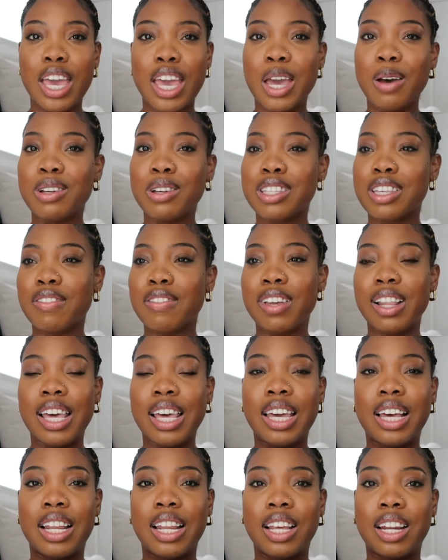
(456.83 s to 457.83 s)
It was giving
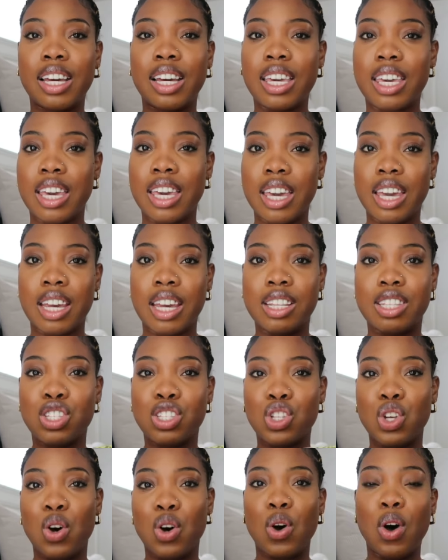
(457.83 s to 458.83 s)
like a lot of kids
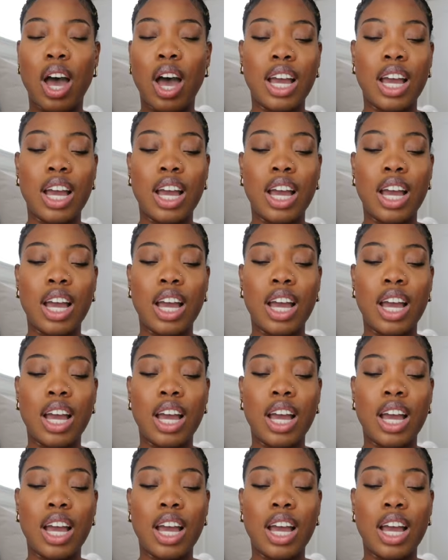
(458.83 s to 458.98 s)
so